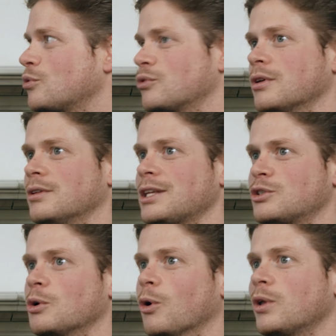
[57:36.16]
of that's
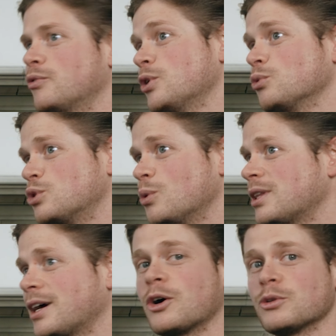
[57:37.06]
the goal. If I don't do it,
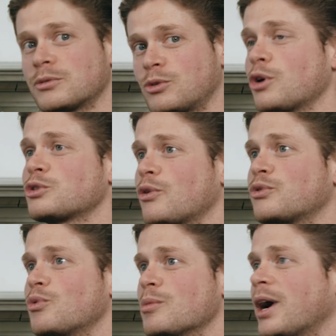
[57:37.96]
I can't cross off
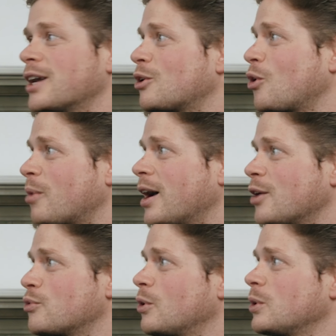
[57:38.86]
the reminder on my
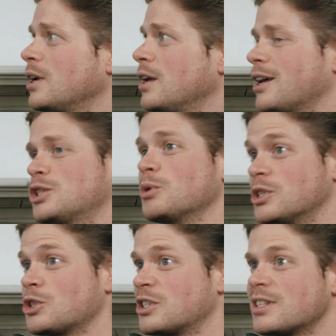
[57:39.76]
iPhone. And so it
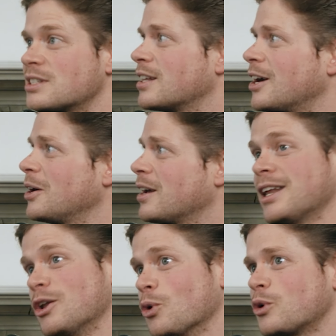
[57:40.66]
just sits there and
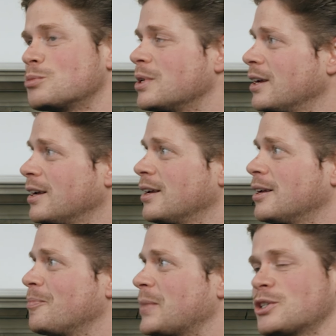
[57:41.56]
it annoys me.
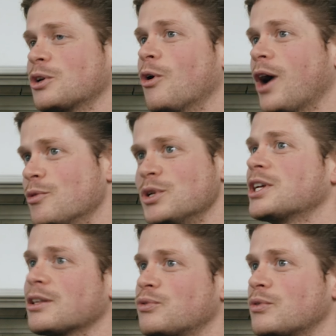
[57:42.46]
And so I reached
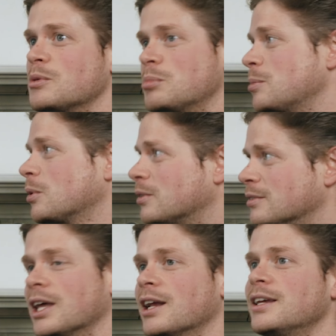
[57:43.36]
out to 15 people
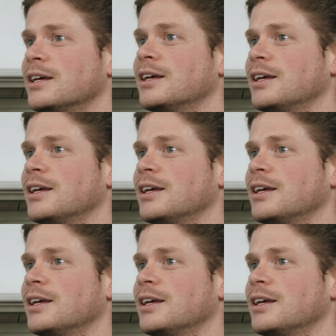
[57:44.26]
daily,